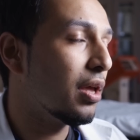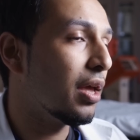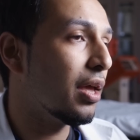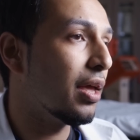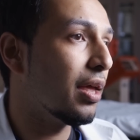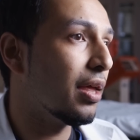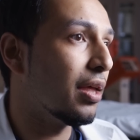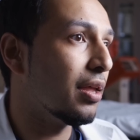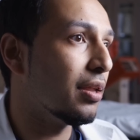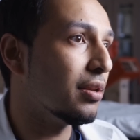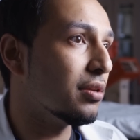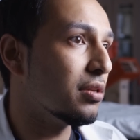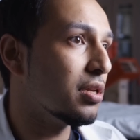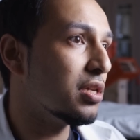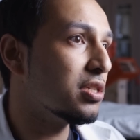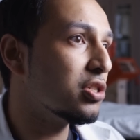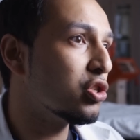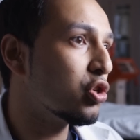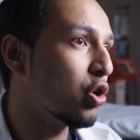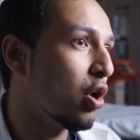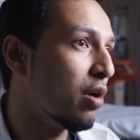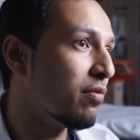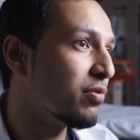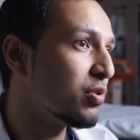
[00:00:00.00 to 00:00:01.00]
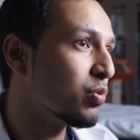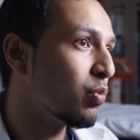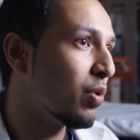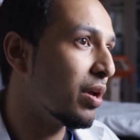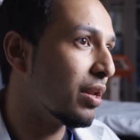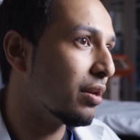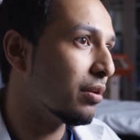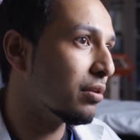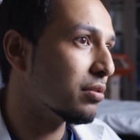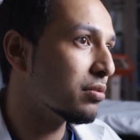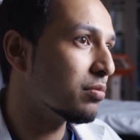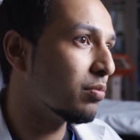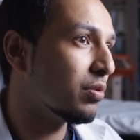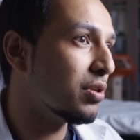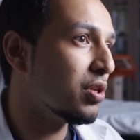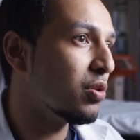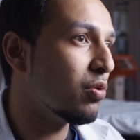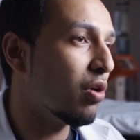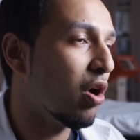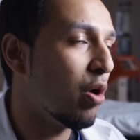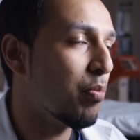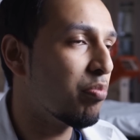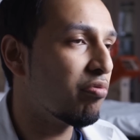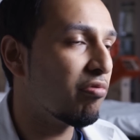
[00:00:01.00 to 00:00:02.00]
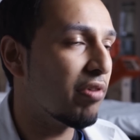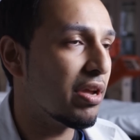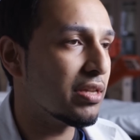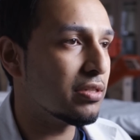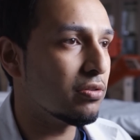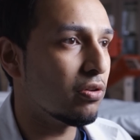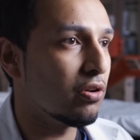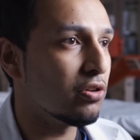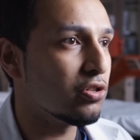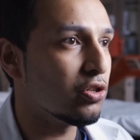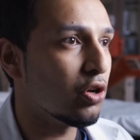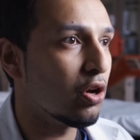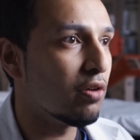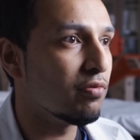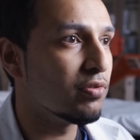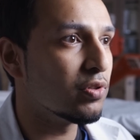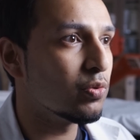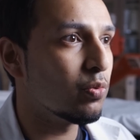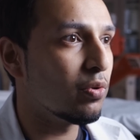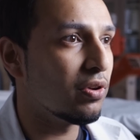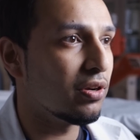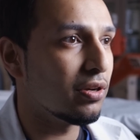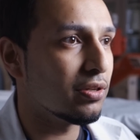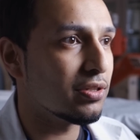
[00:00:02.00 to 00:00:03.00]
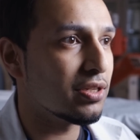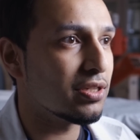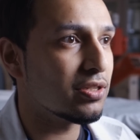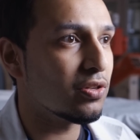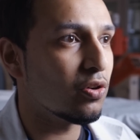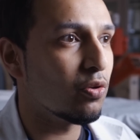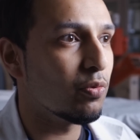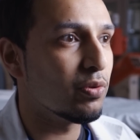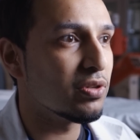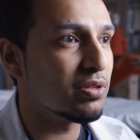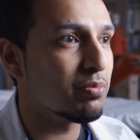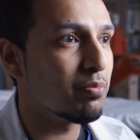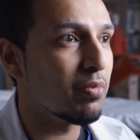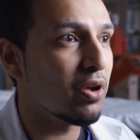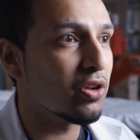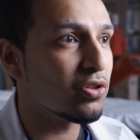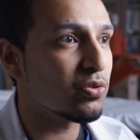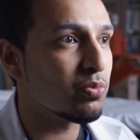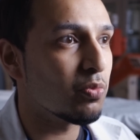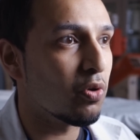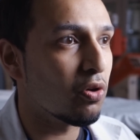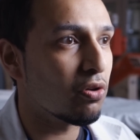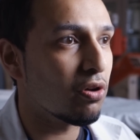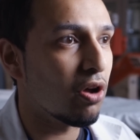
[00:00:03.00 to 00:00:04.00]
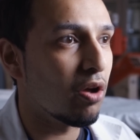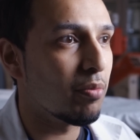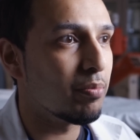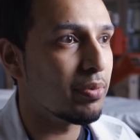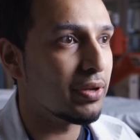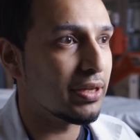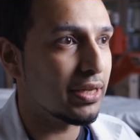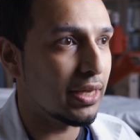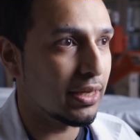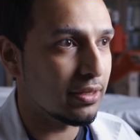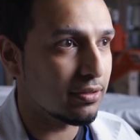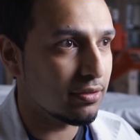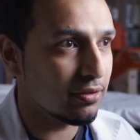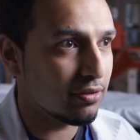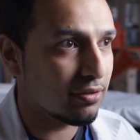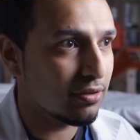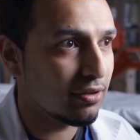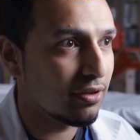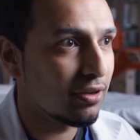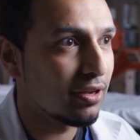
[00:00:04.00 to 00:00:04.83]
And he's a Jehovah's Witness. When you operate on a Jehovah's Witness, it's always much more complicated.